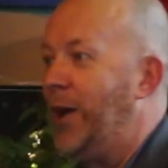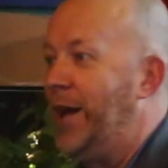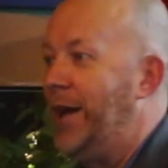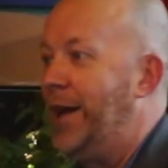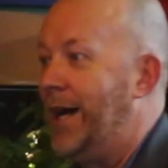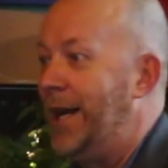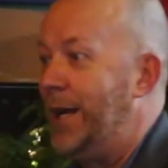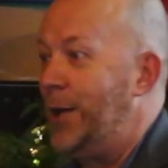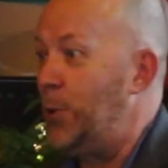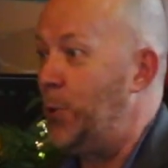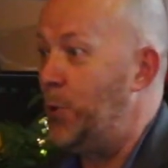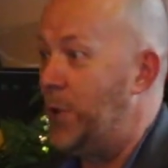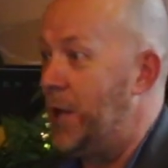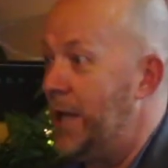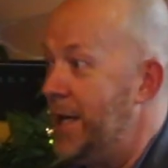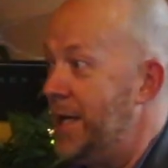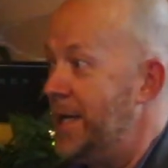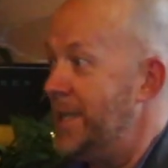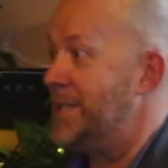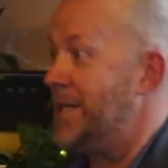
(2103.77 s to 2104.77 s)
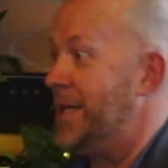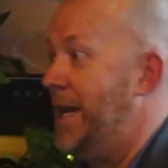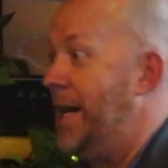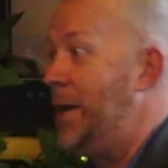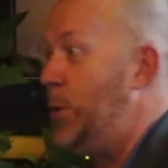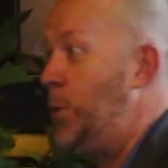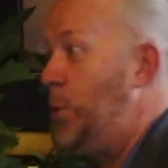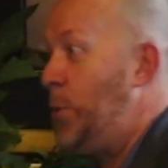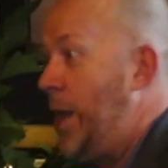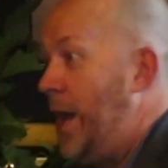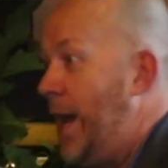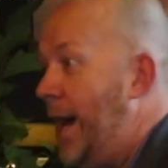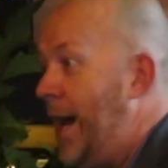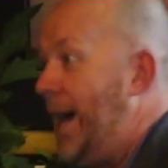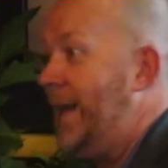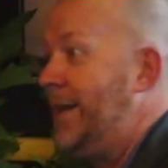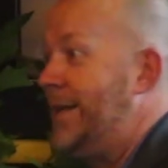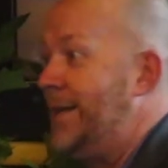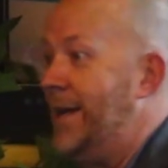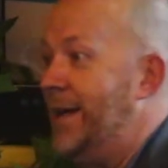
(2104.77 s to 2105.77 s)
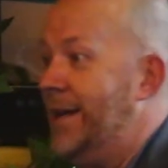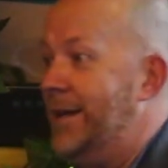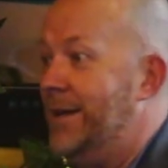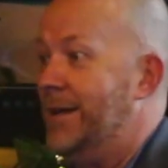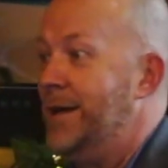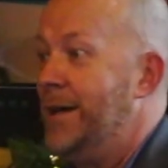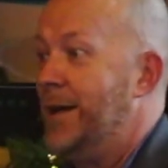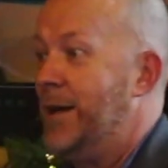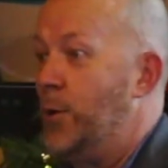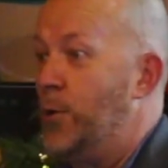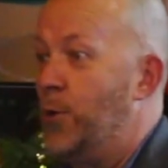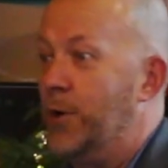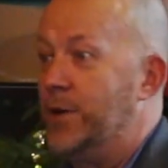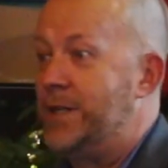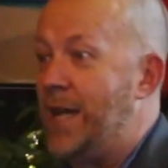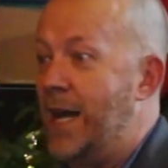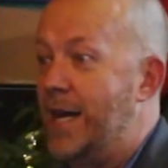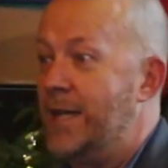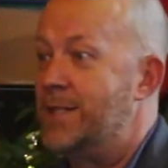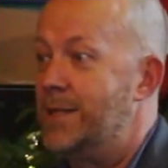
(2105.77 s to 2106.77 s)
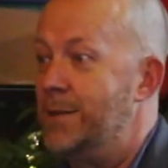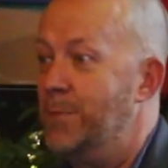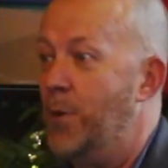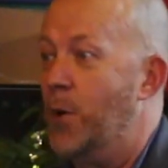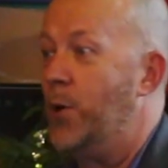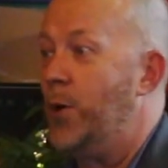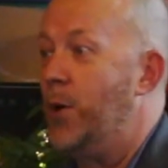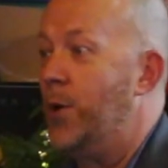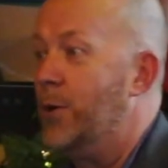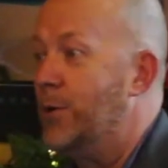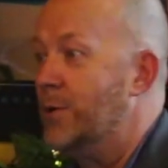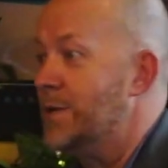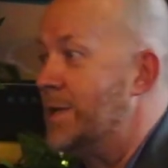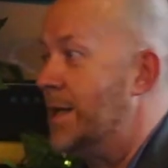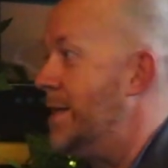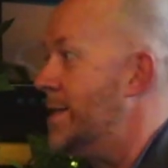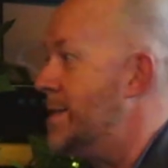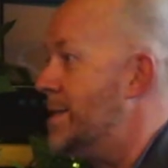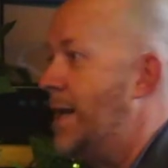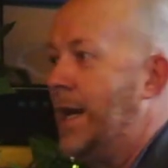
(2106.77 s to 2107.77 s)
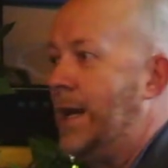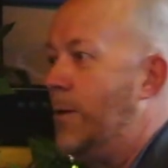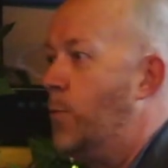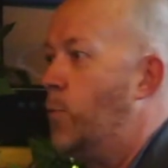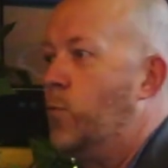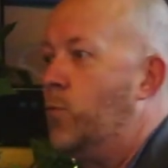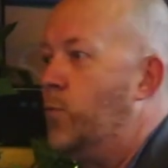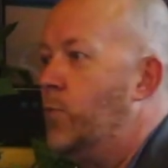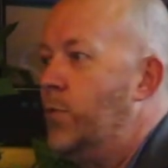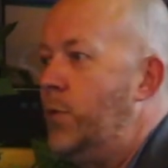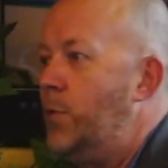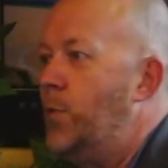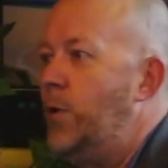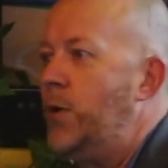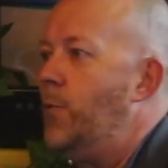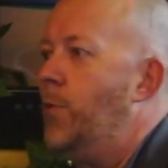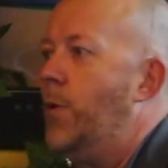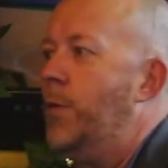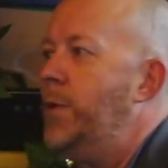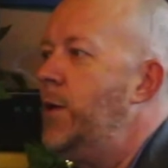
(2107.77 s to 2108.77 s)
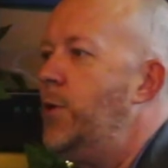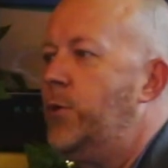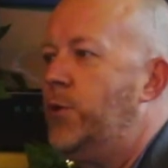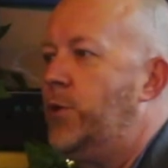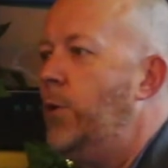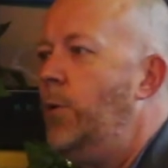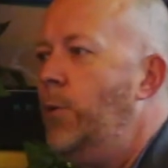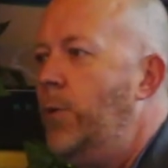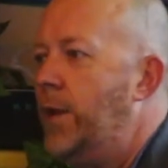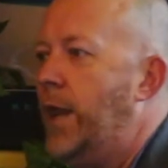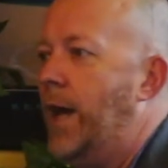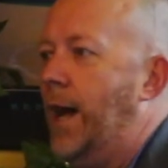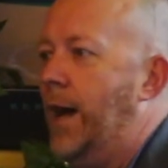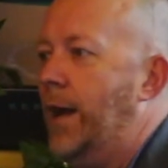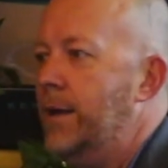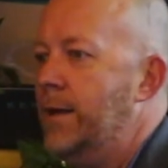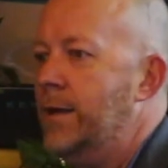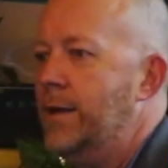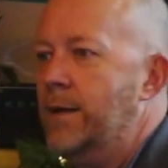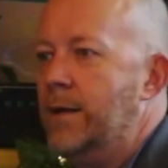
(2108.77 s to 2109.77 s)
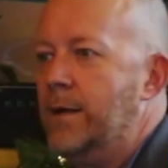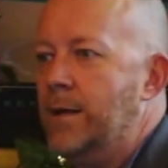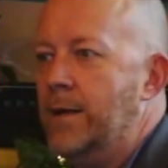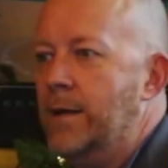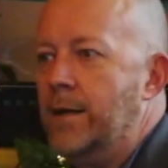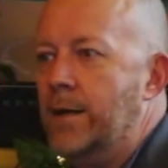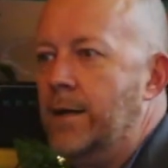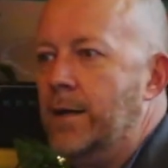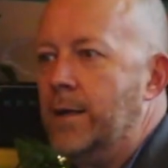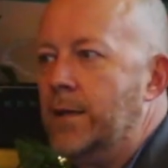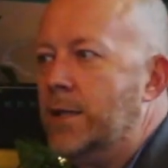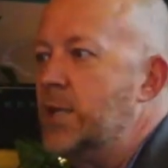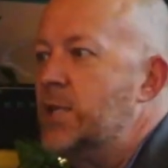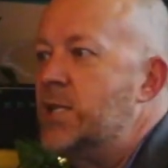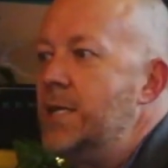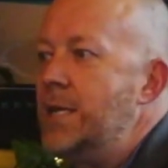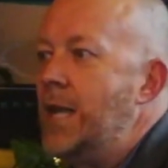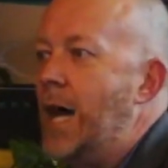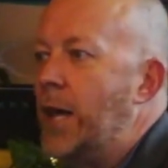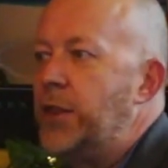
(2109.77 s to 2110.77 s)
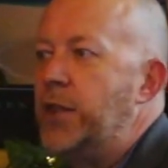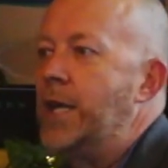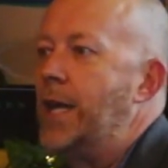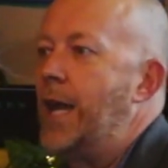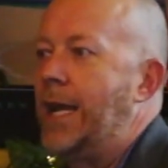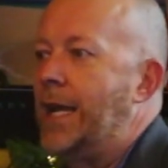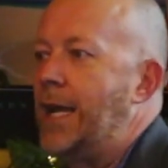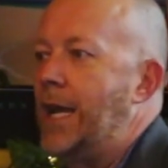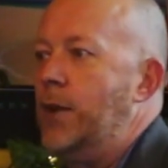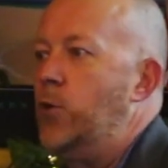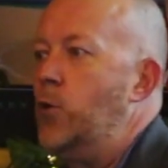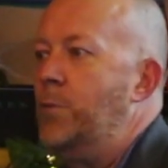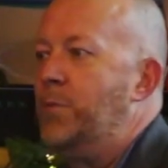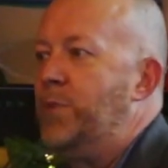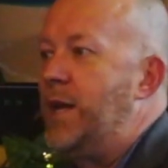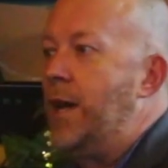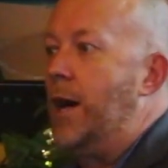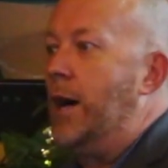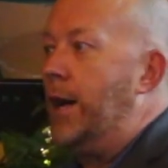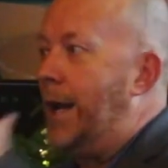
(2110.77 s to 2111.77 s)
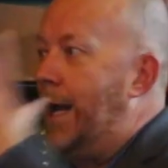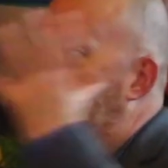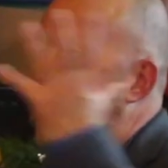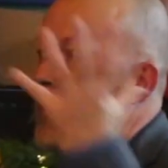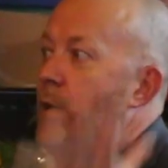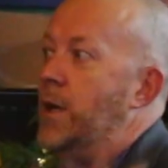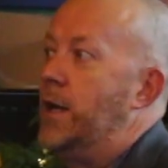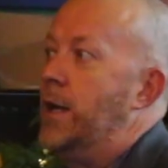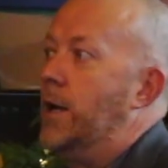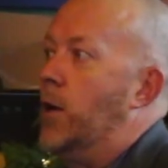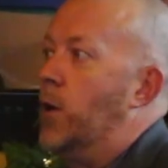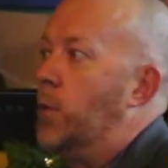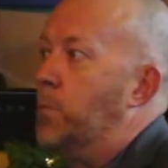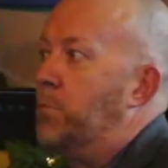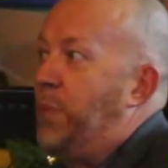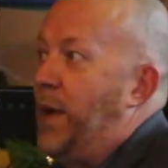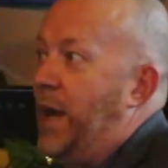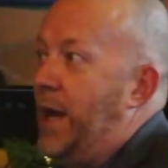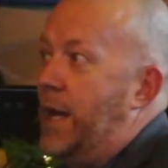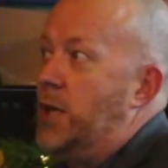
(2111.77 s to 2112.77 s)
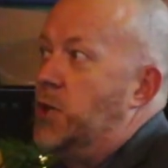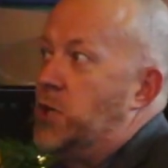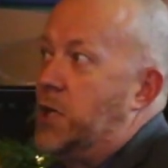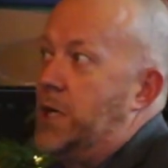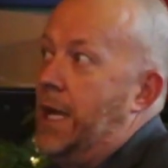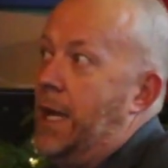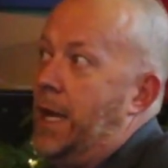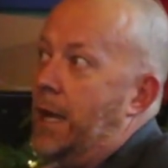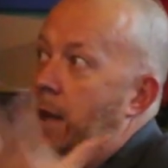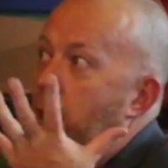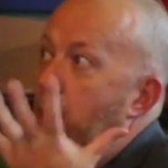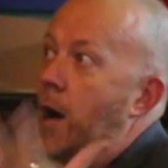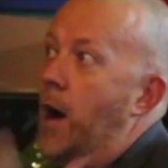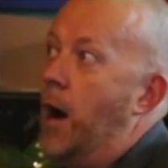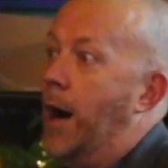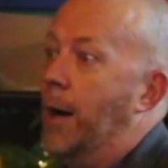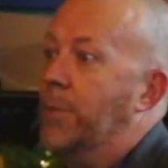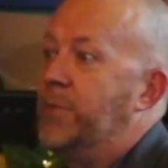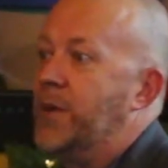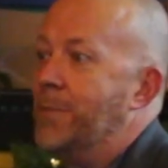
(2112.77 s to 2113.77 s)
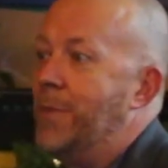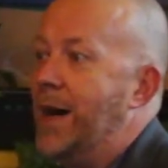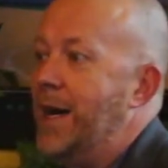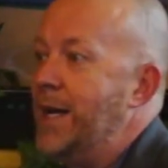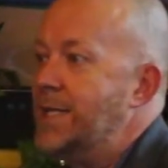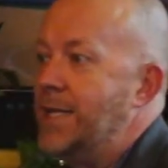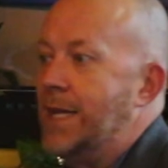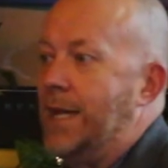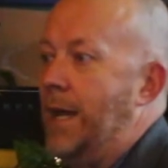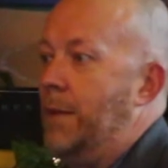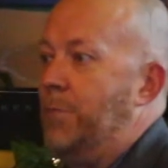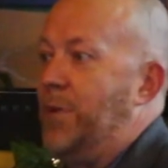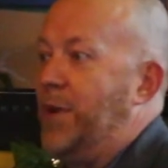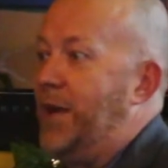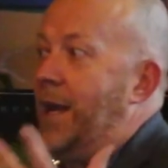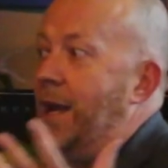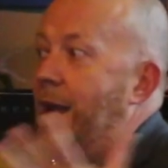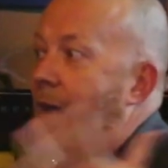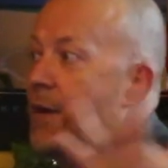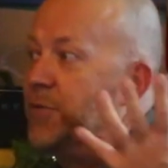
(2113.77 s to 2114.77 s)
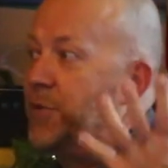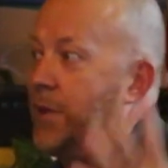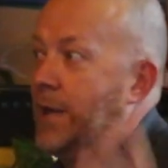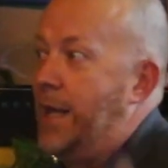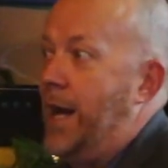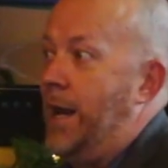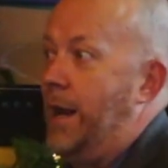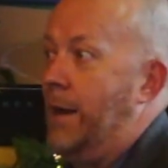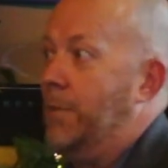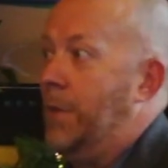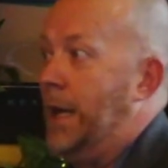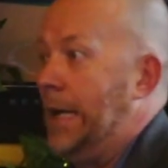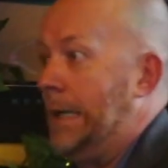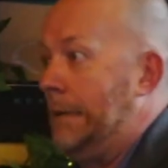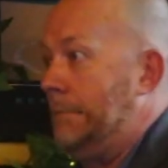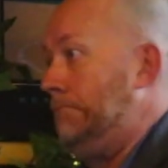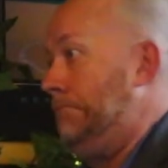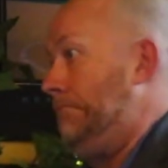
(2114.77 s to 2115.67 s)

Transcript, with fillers: and I do this and I do that and here are testimonials. And it's like, what do you want me to do with that? There's nothing I can do beyond like creating a page and then optimizing it. But then after that, I'm like,